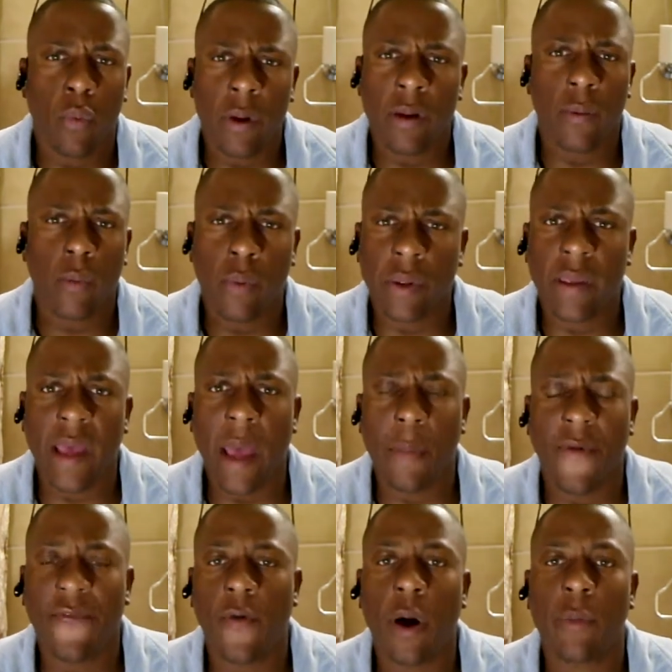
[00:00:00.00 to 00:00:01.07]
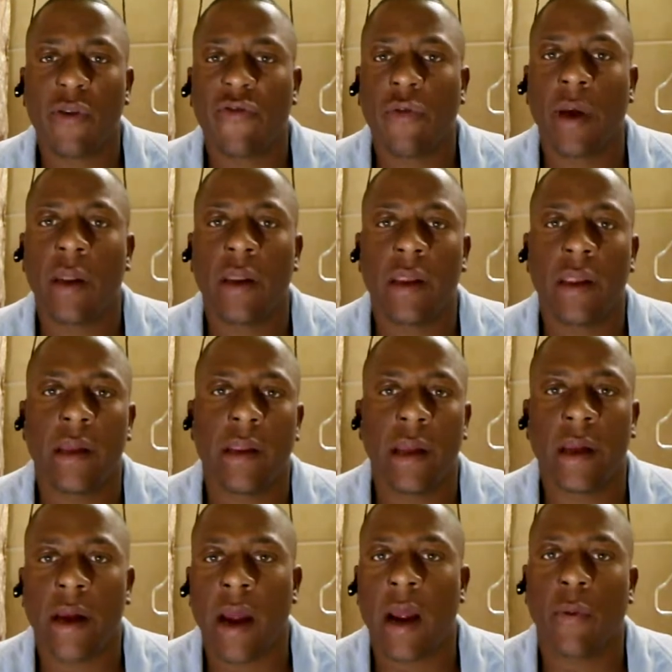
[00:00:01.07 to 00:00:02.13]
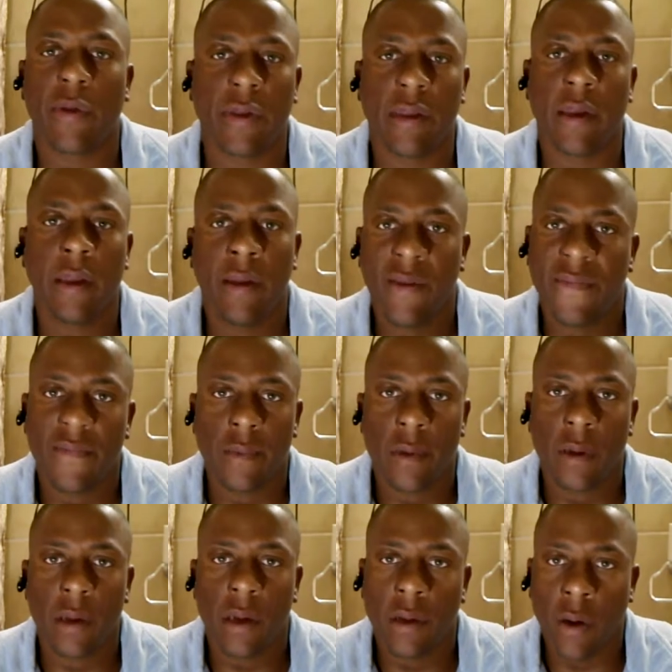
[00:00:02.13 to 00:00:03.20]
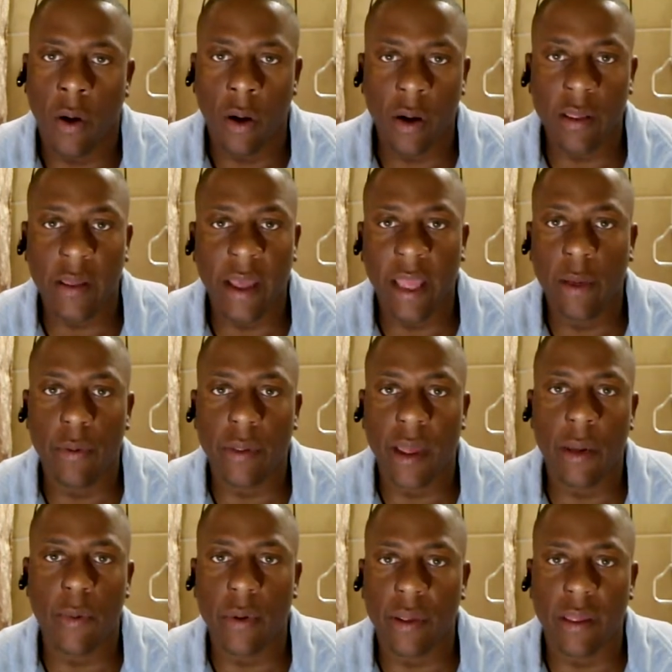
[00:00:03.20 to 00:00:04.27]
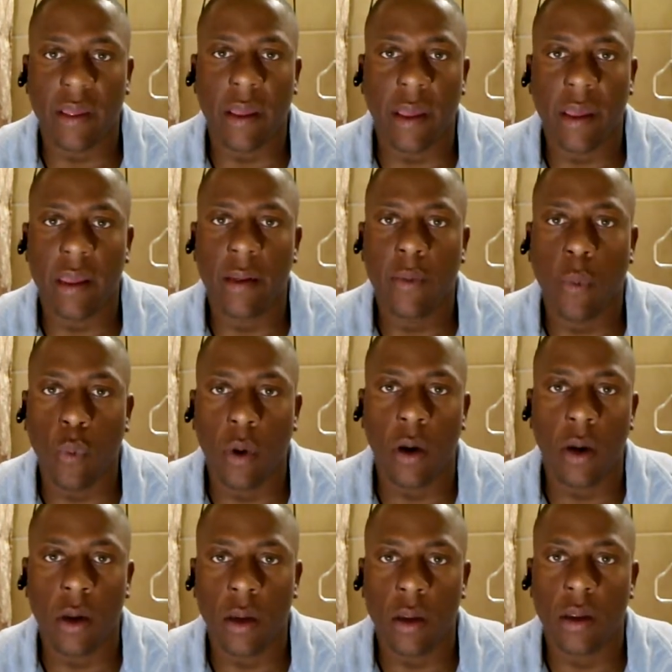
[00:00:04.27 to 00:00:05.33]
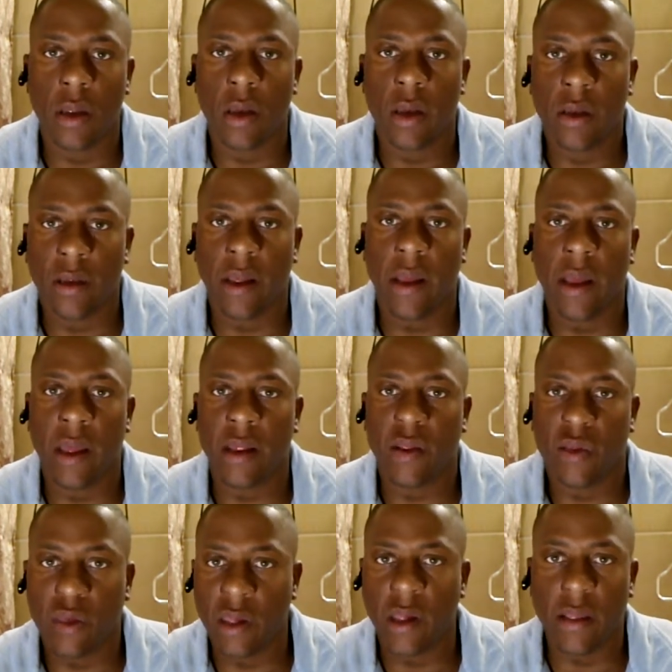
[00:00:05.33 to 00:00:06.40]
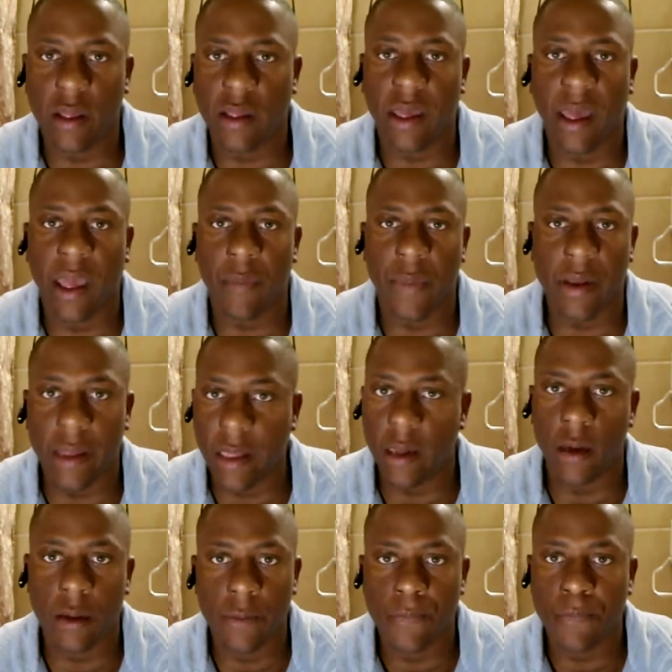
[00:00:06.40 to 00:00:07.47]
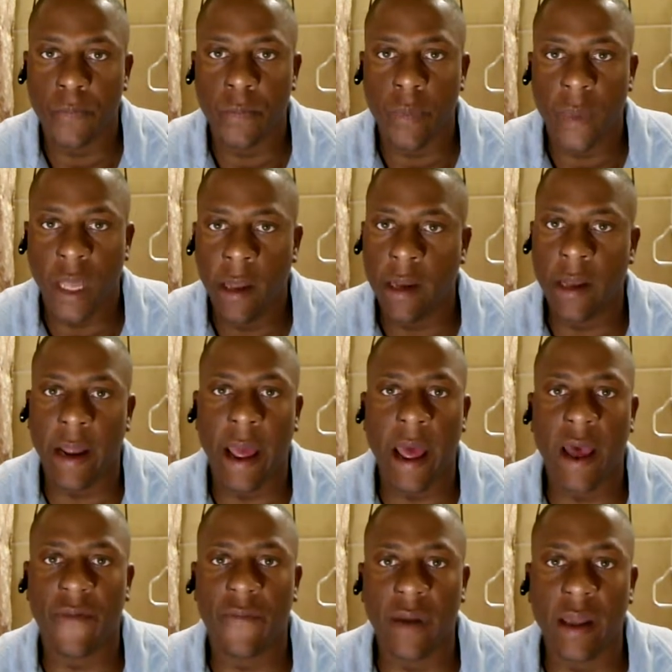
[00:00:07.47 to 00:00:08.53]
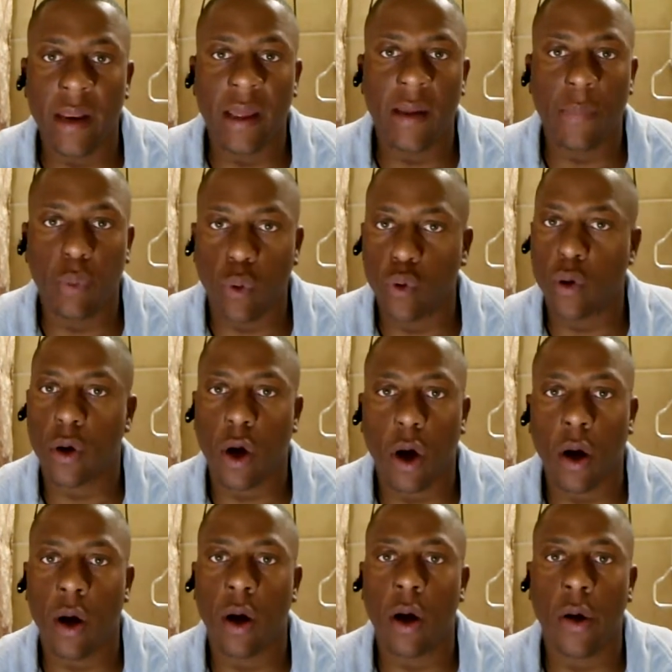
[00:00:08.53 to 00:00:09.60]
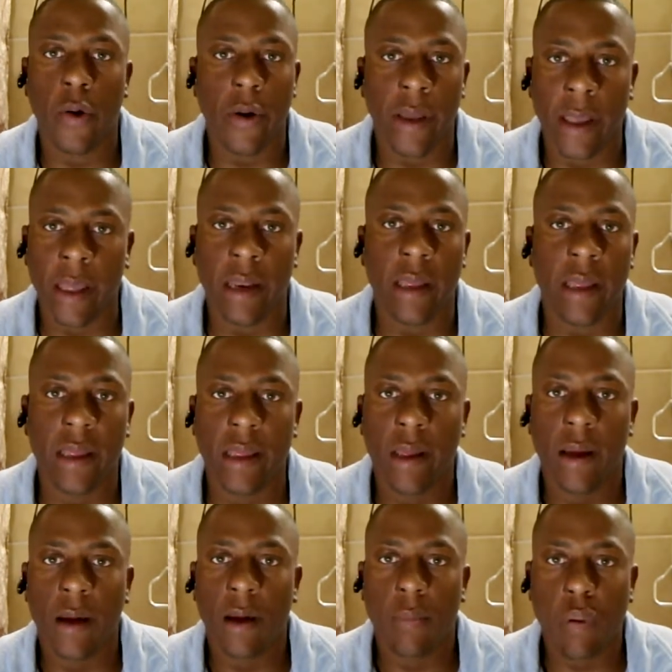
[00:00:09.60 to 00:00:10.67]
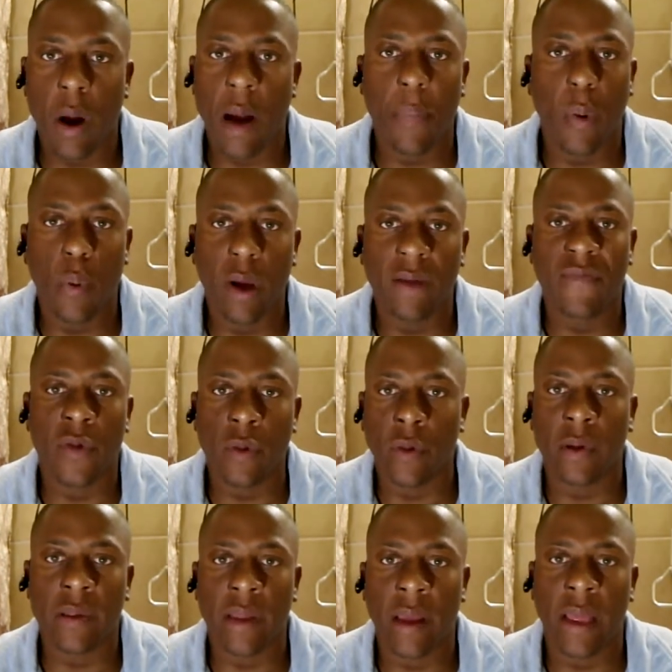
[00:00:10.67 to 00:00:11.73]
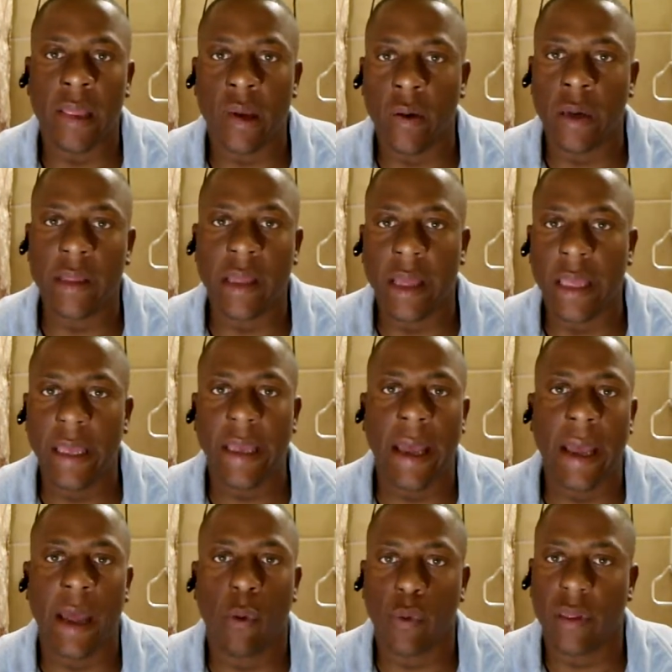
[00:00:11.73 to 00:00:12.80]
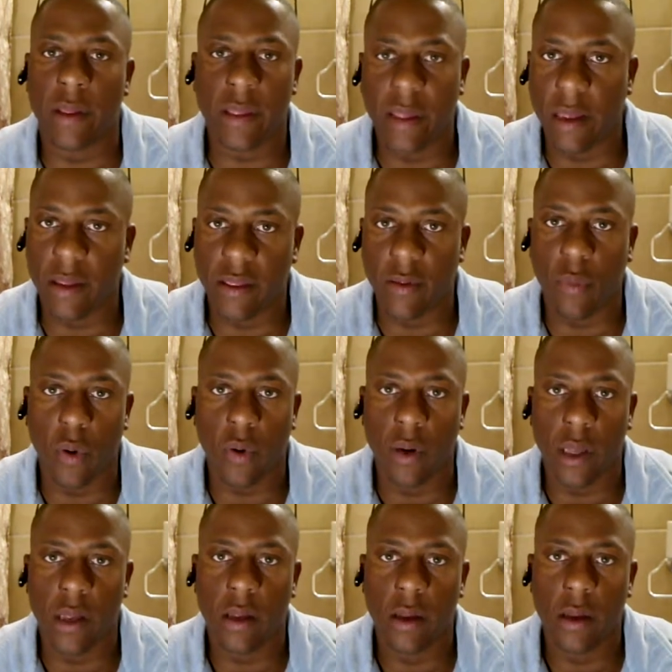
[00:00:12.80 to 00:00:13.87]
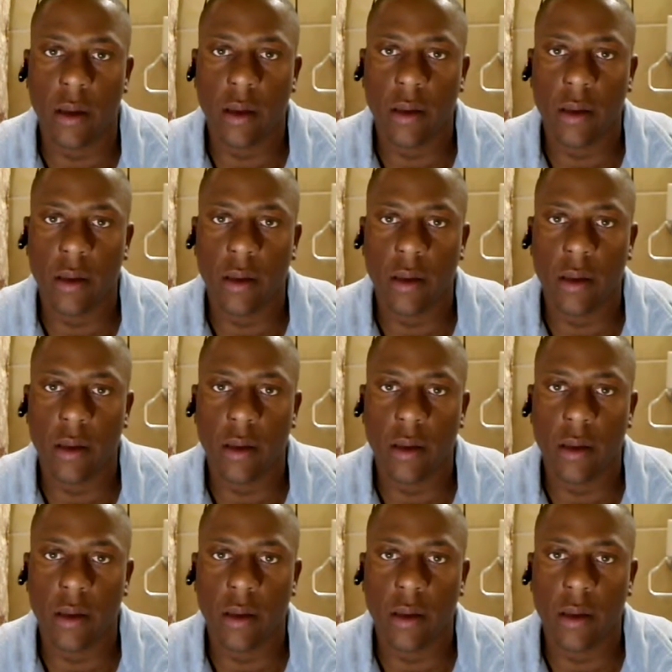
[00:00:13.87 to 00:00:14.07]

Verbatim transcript: What, what type of farmer training did that guy receive? The only thing he was able to say was that Jesus came and healed him. He didn't have any protocol, any proper way of doing things. The only thing he had was a testimony.